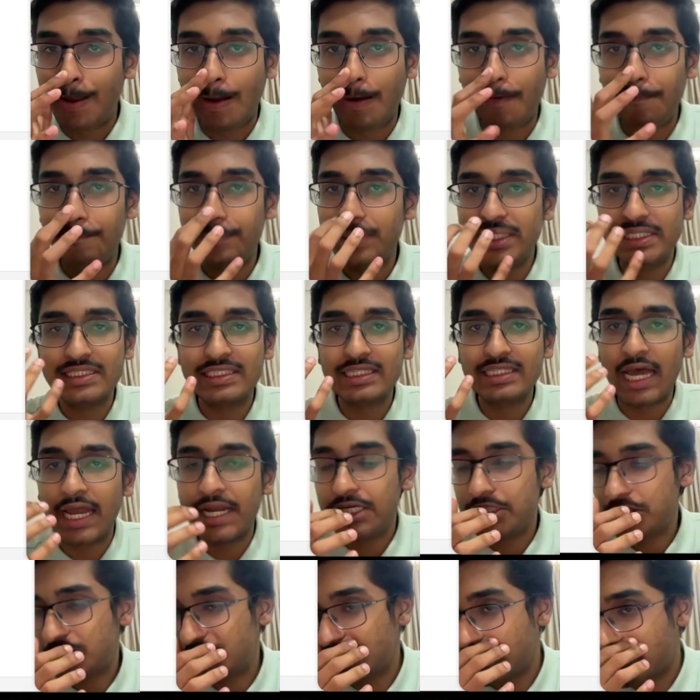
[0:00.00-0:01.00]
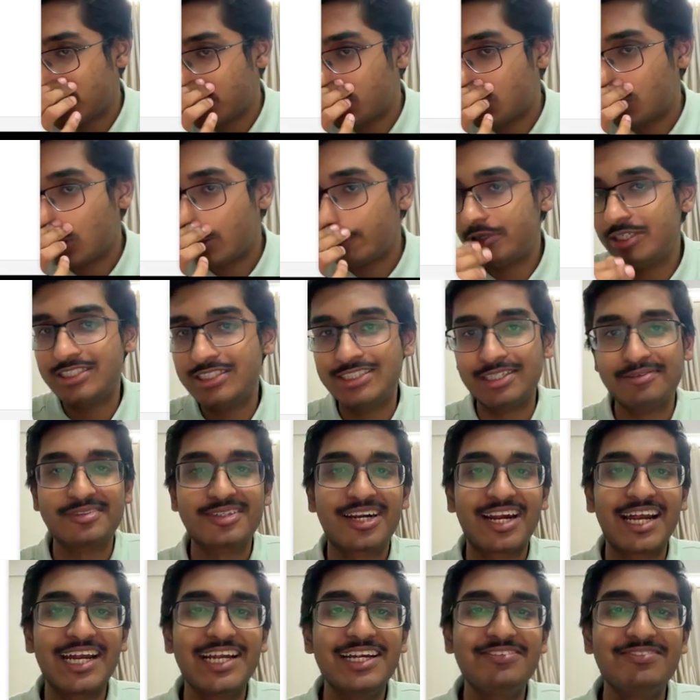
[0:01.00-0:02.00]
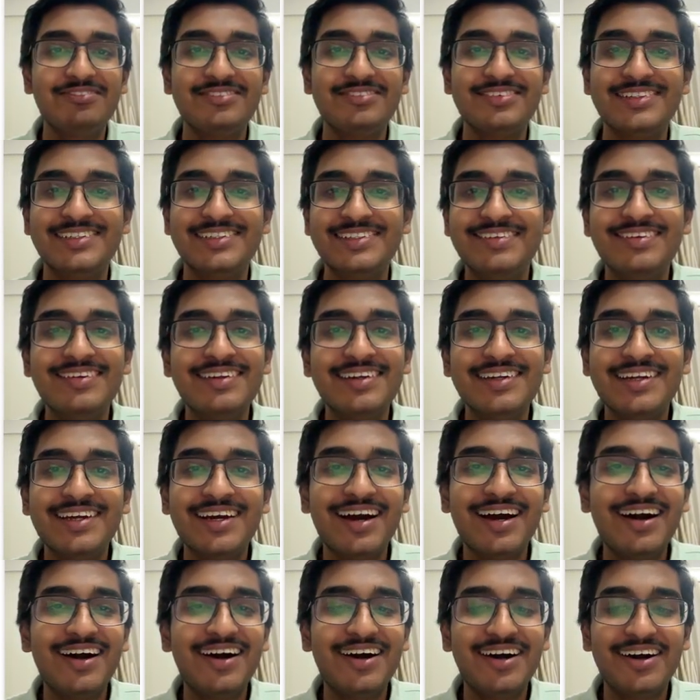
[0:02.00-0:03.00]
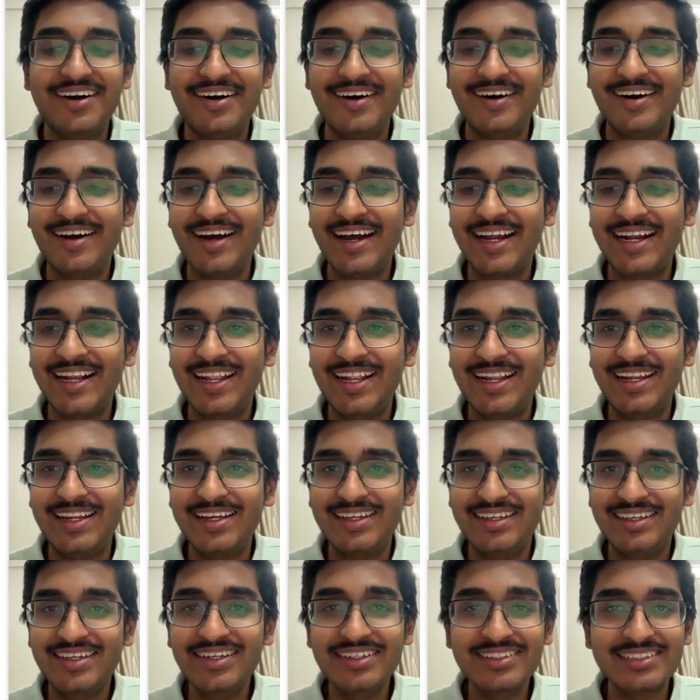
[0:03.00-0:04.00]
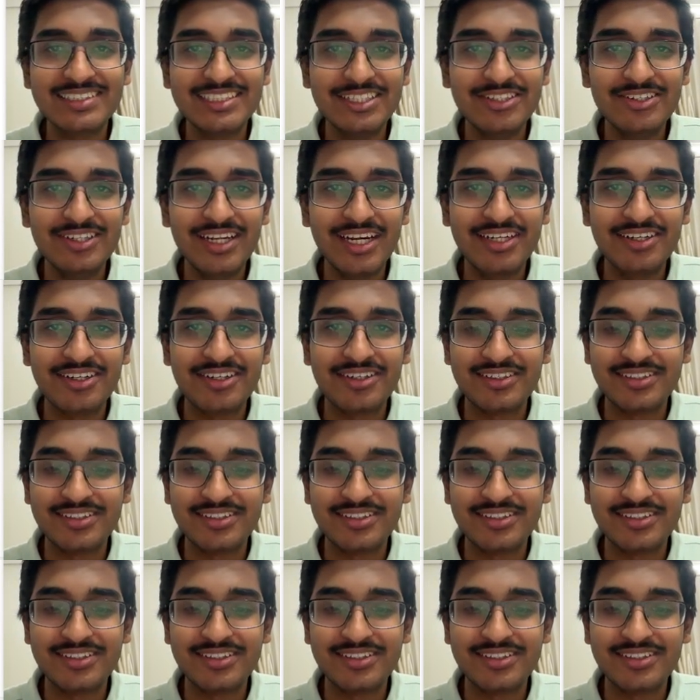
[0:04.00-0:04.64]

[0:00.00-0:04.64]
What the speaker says: Please like, share, comment, subscribe, and yeah, see you later.